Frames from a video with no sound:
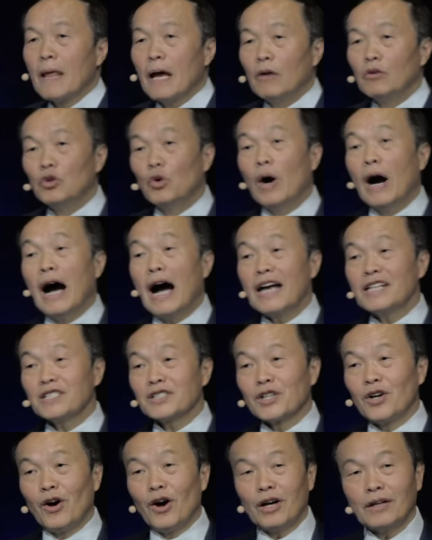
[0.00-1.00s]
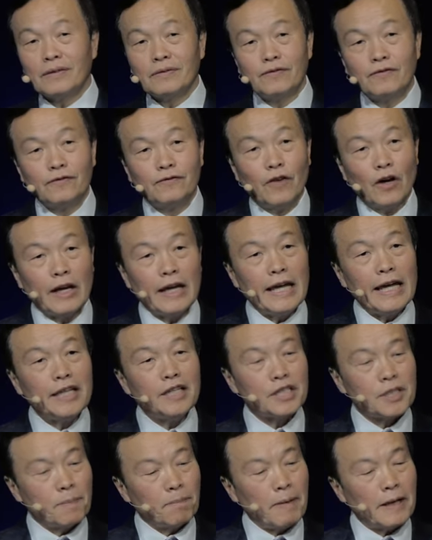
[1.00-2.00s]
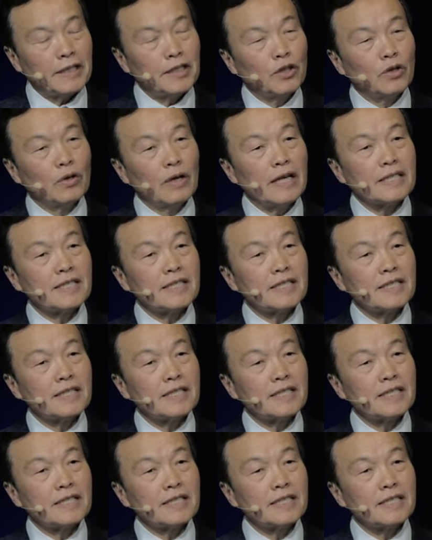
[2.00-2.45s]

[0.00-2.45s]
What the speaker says: you ask God for each particular